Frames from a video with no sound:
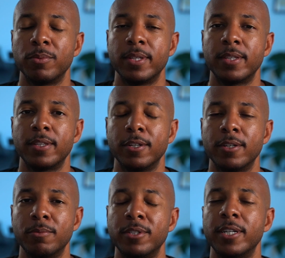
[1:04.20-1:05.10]
with
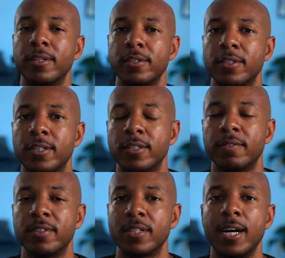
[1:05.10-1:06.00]
the ridiculousness
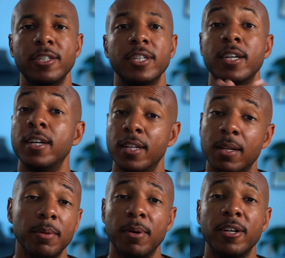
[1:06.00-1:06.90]
of this logic, let
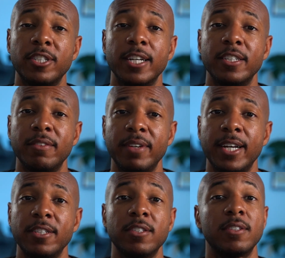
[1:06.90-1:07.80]
me apologize in
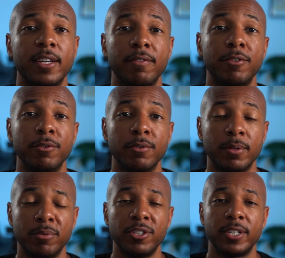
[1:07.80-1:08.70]
advance. If you
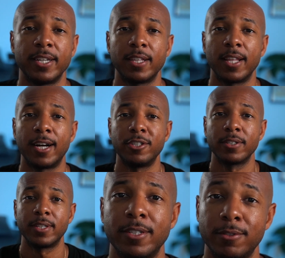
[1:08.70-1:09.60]
appreciate the
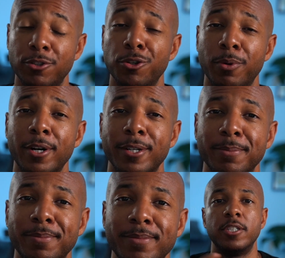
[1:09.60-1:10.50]
logic, then you're
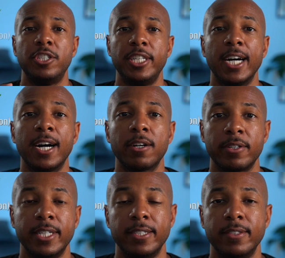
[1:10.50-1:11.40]
welcome. Jia
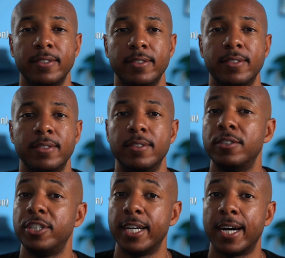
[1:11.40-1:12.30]
ren.
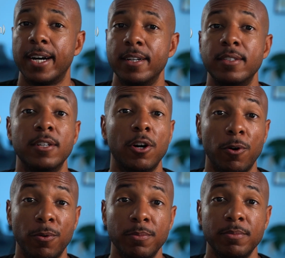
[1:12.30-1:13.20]
Jia,
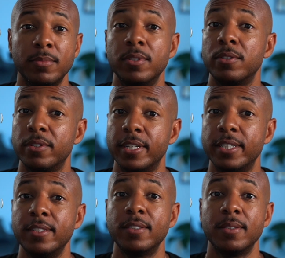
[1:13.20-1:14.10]
home,
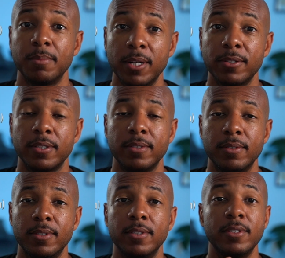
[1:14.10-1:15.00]
ren, person.
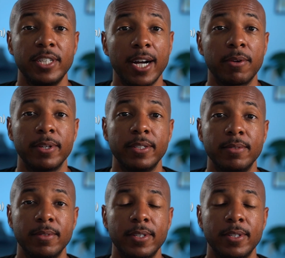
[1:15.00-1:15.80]
Jia ren